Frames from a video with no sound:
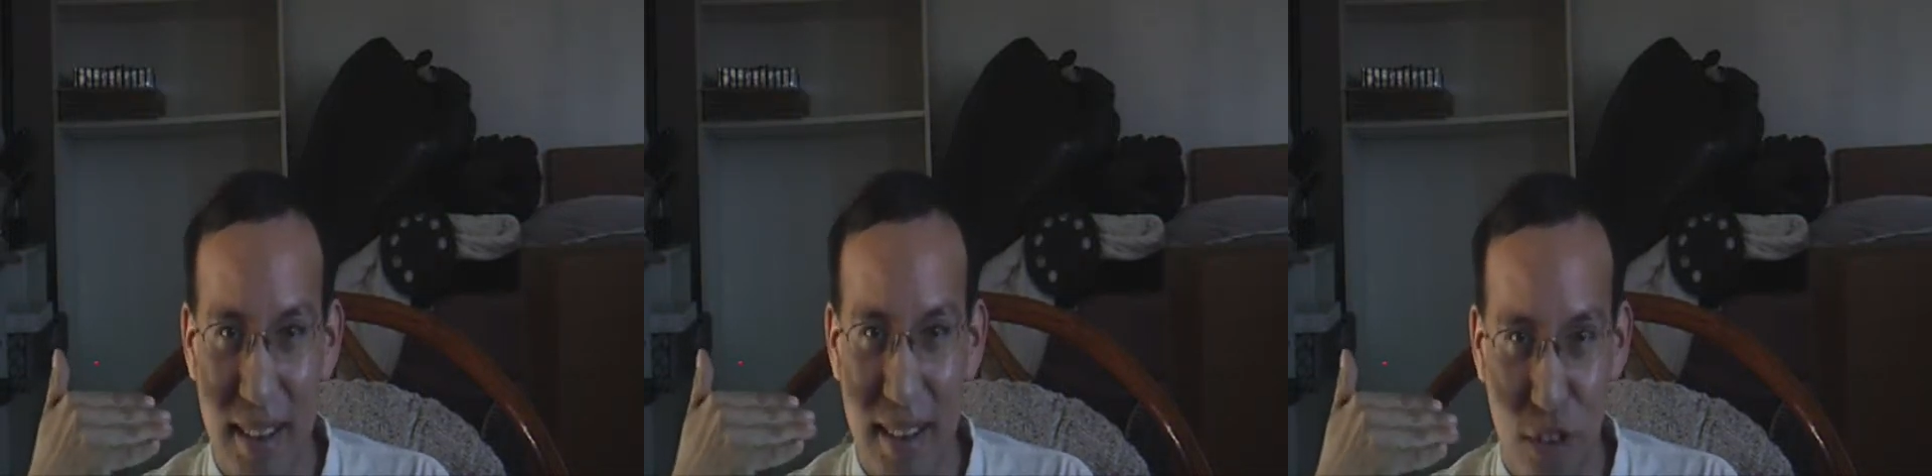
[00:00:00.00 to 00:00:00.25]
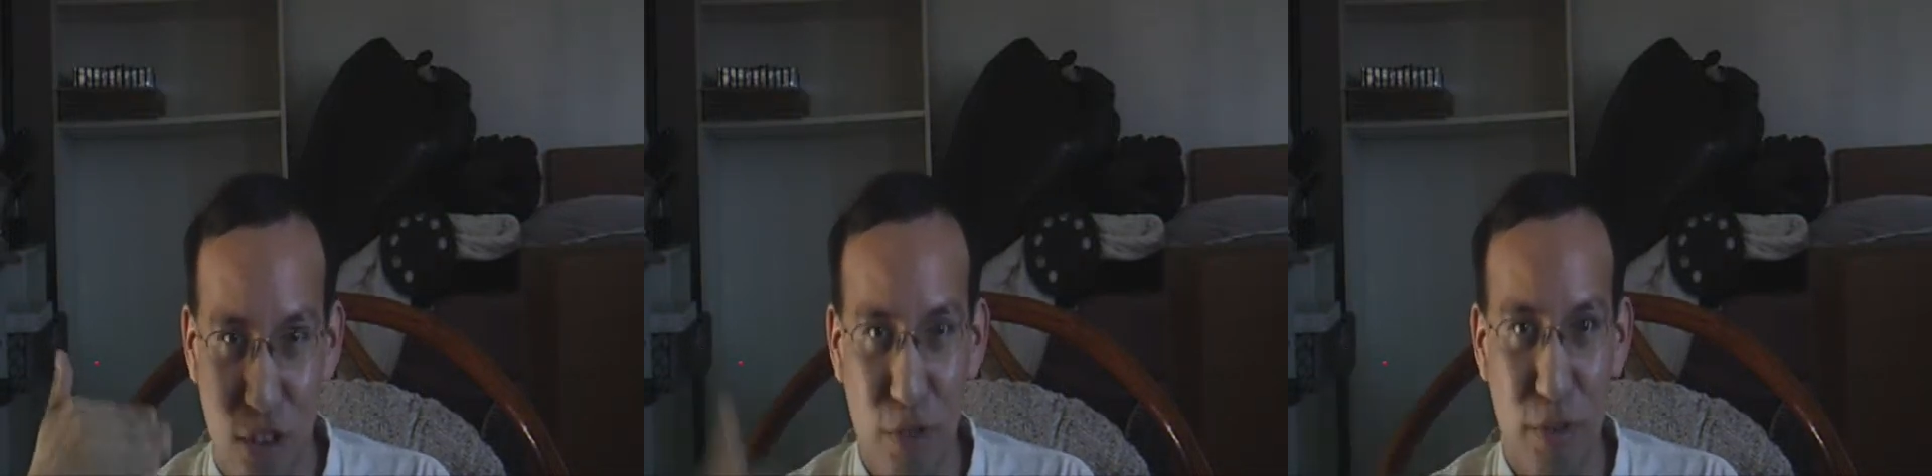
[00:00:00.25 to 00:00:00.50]
in
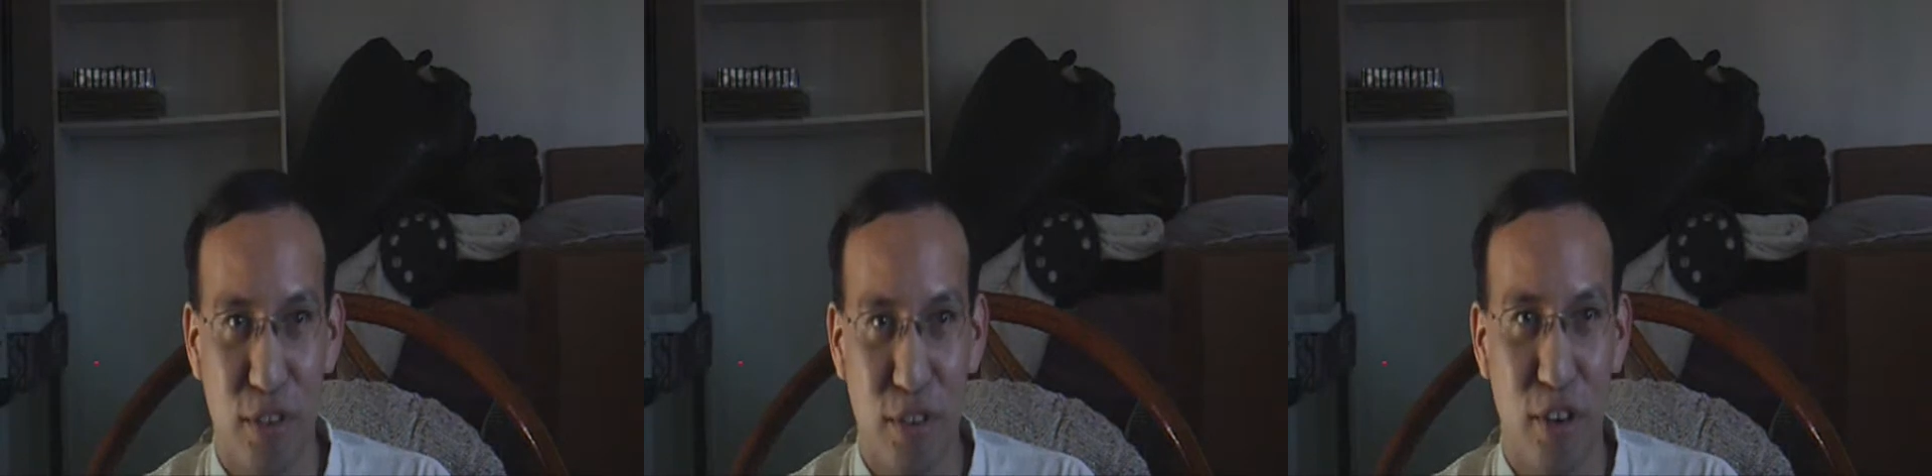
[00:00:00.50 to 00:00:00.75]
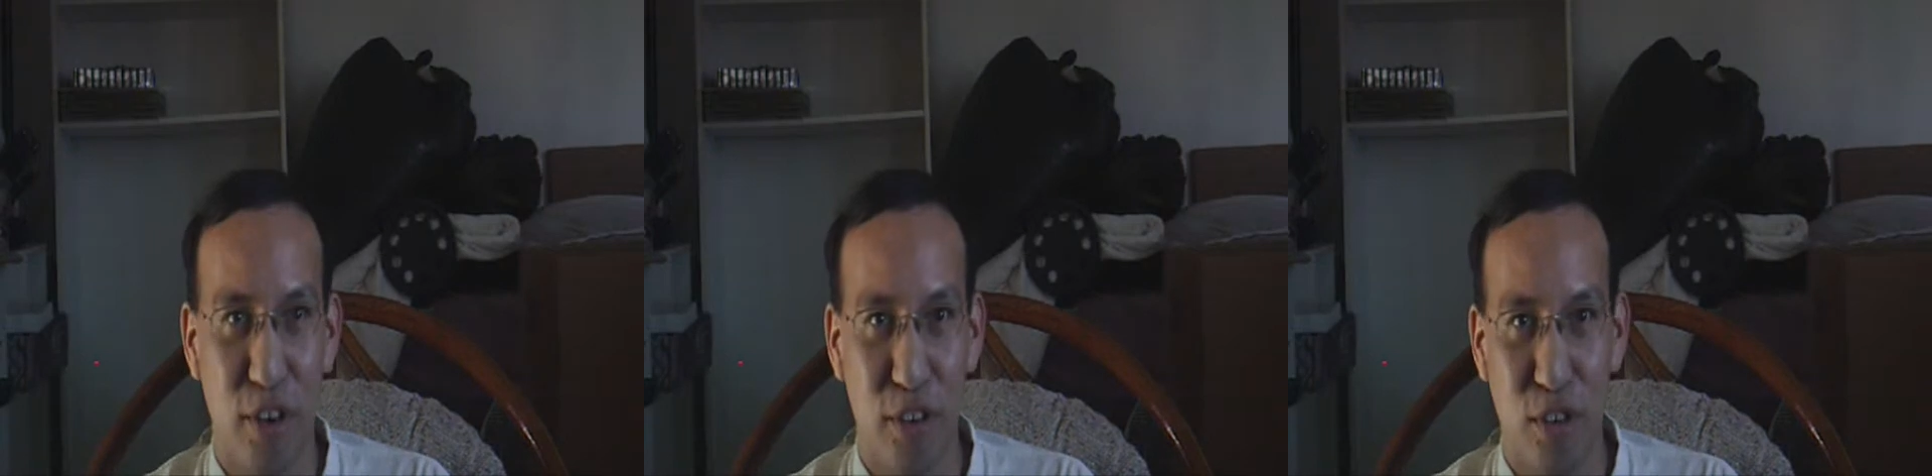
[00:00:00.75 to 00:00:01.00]
a children's
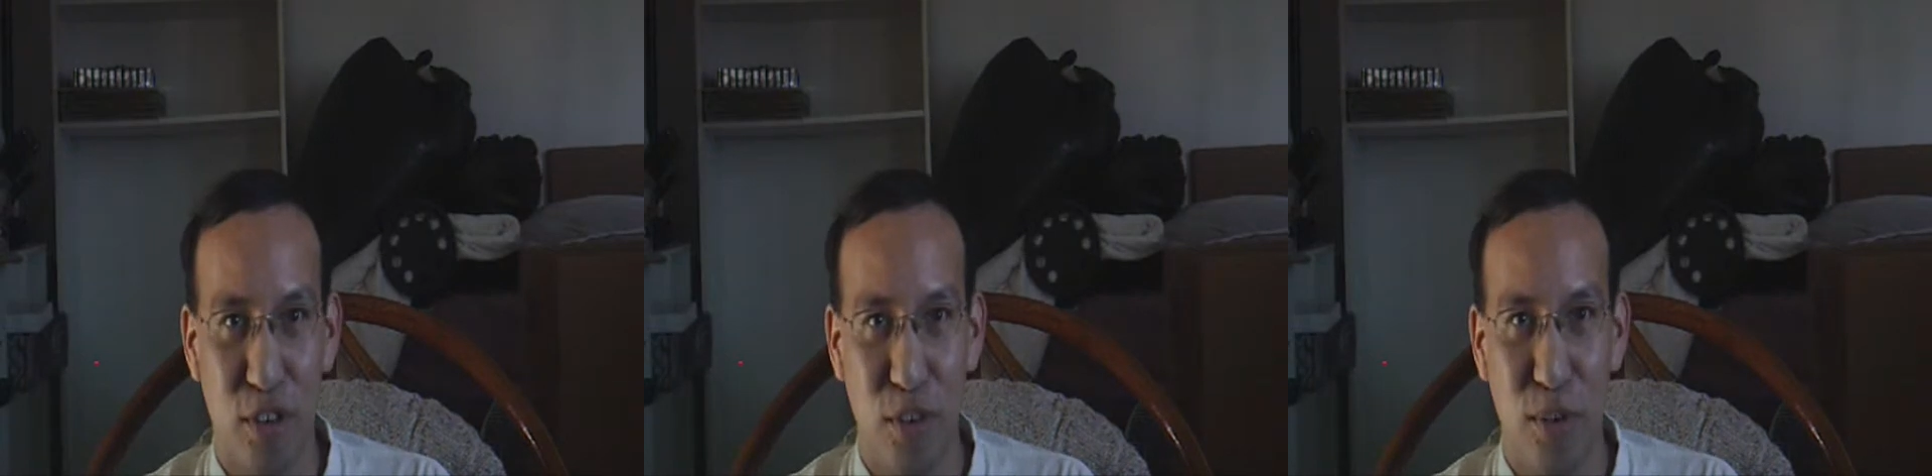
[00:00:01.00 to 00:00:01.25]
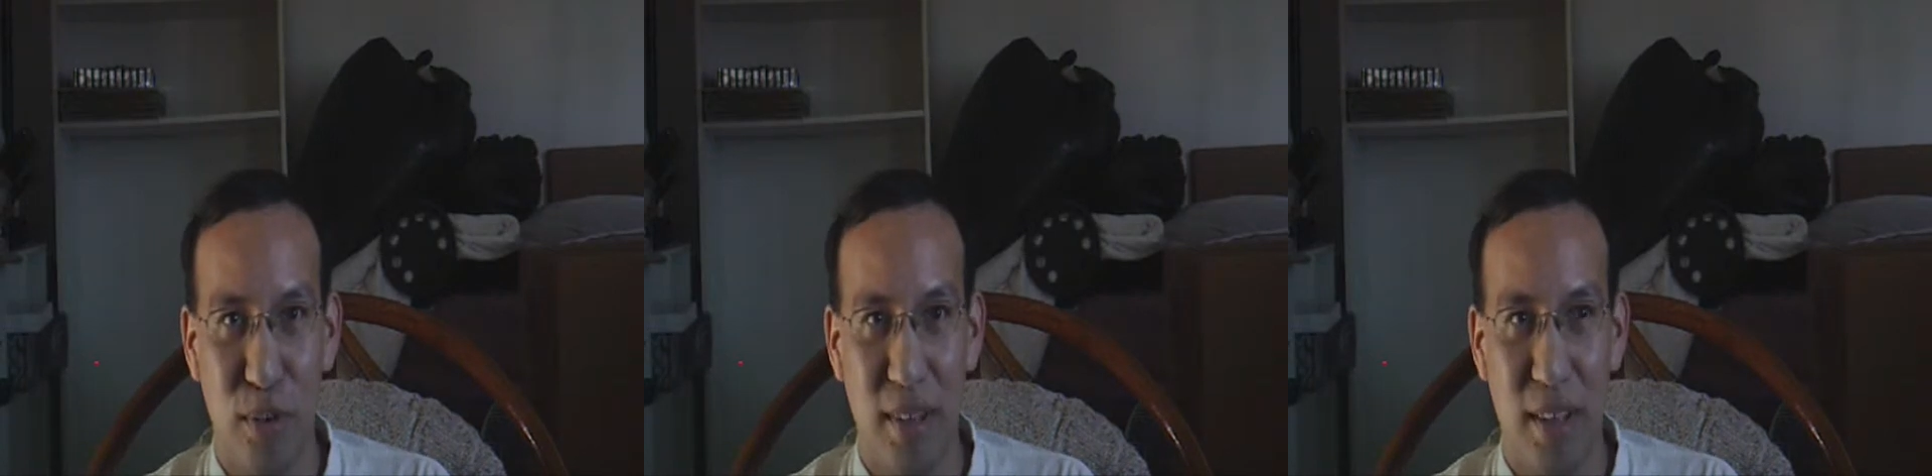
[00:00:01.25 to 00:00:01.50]

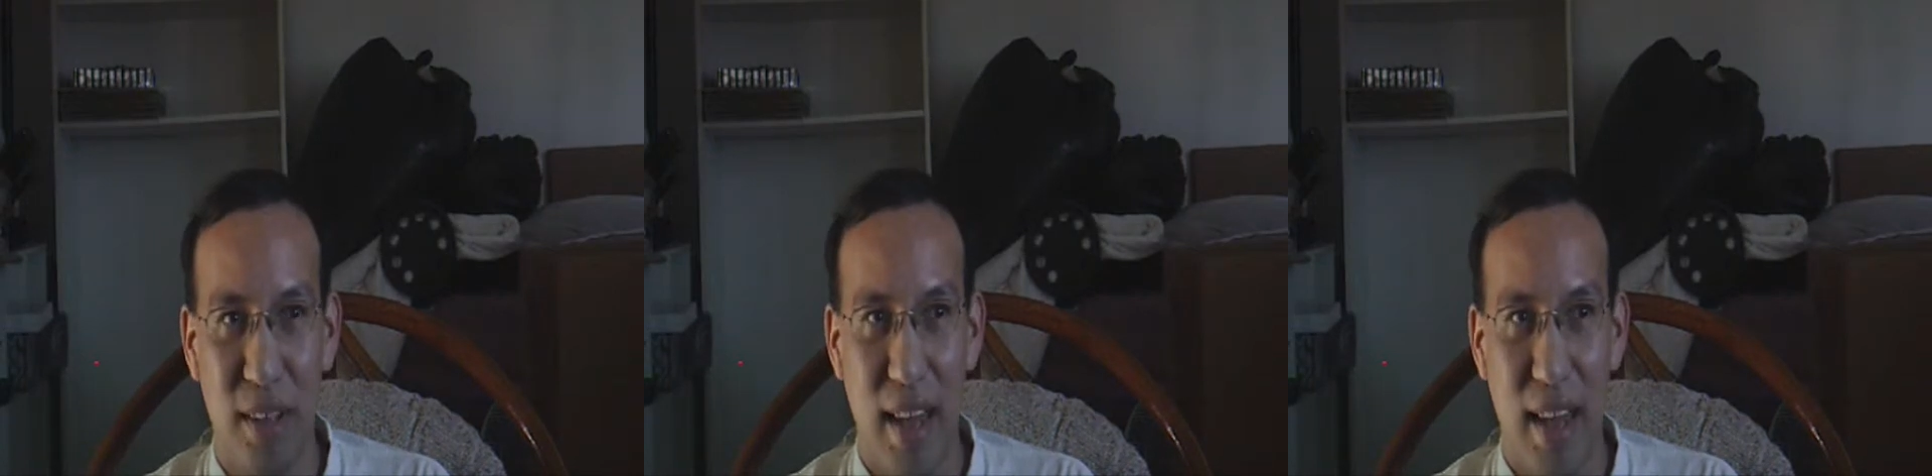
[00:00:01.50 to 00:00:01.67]
cartoon,